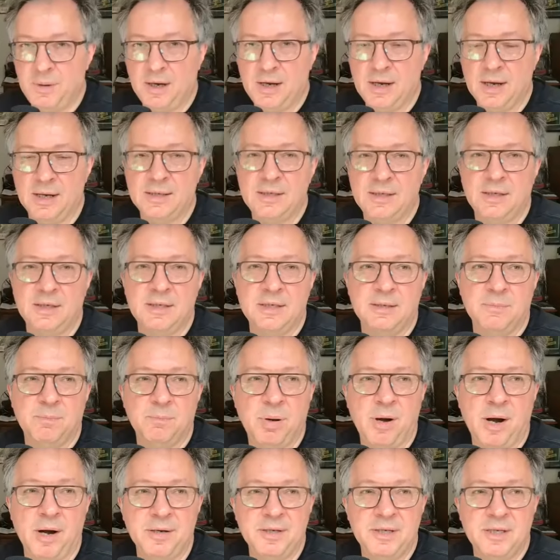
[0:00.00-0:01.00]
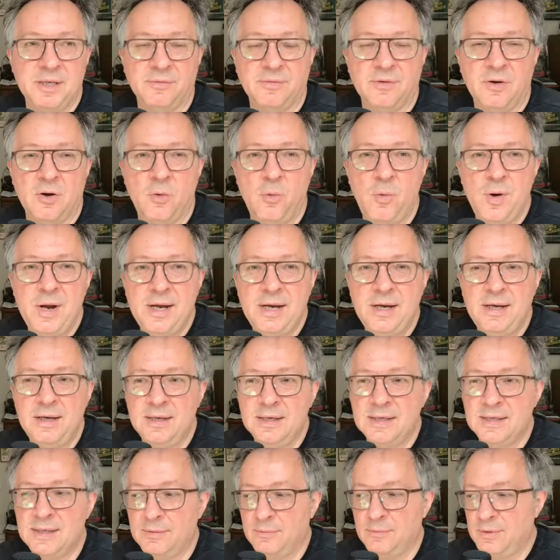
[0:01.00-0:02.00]
because it's parts of
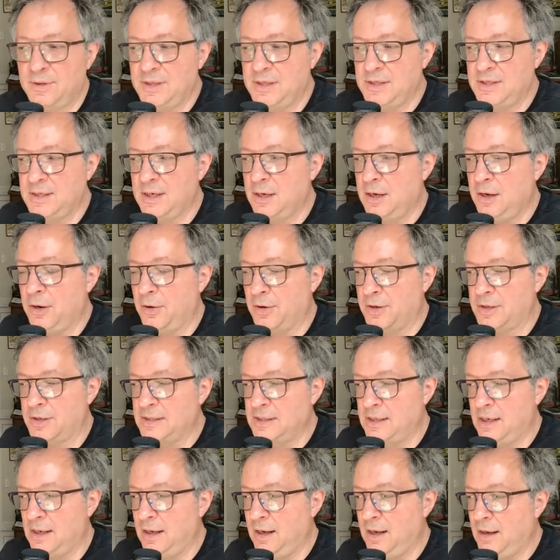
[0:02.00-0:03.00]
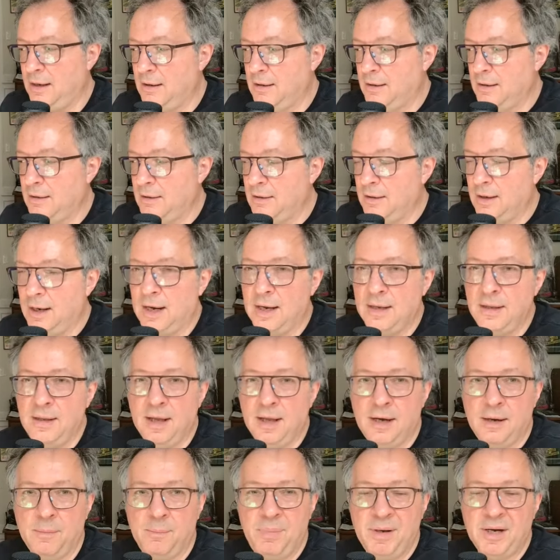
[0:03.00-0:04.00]
Queens, which is in New York City, and
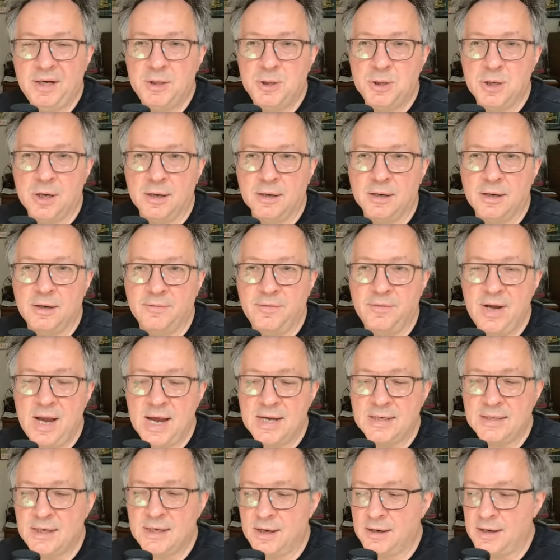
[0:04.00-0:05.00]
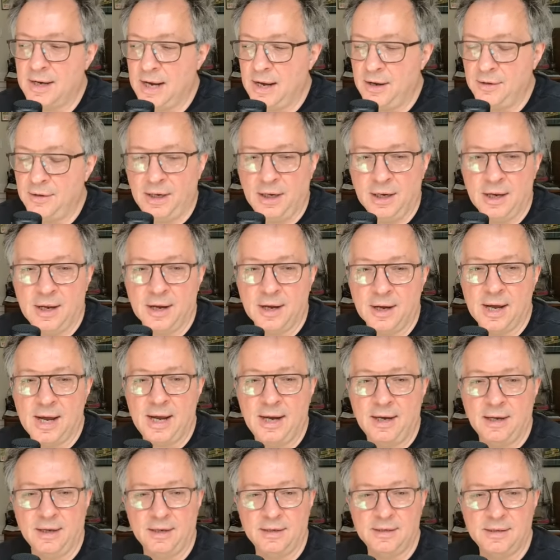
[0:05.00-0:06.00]
then a big chunk of Nassau County, Long
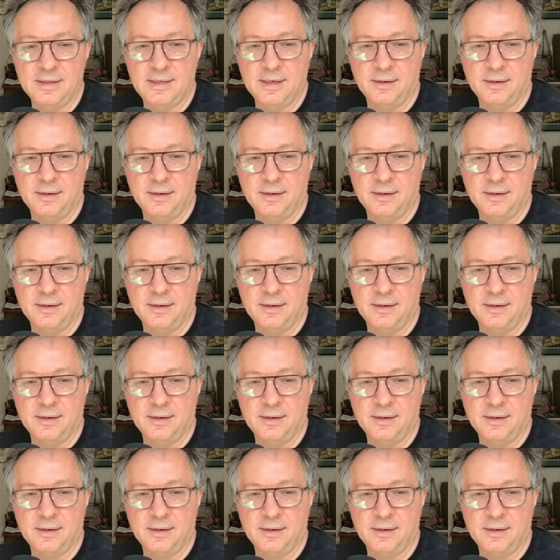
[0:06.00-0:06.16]
Island.